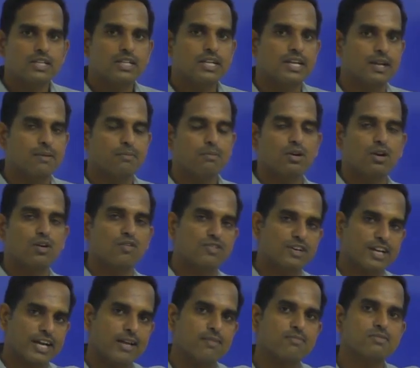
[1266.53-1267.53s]
the number
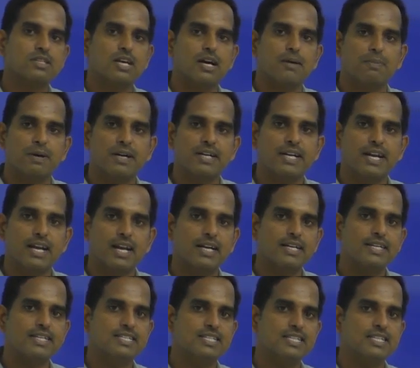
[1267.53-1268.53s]
of times a
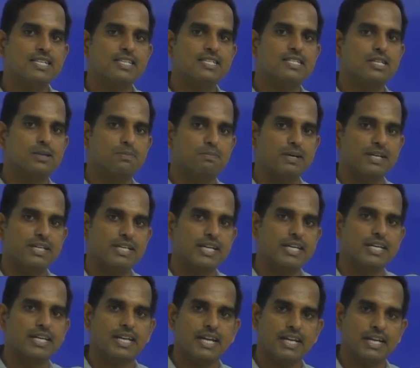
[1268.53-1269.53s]
particular digit is
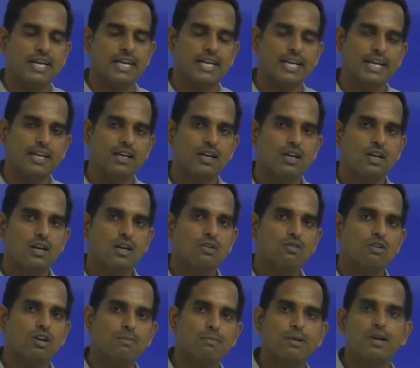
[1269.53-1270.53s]
repeated in an array,
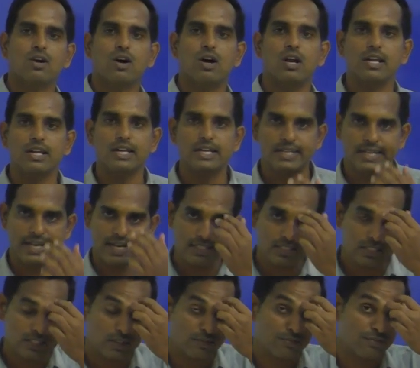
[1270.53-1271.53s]
will be calling it
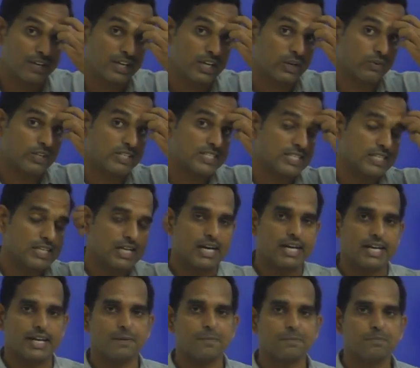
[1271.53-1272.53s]
as the frequency
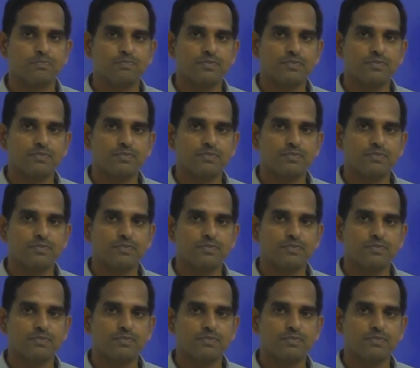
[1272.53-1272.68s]
array.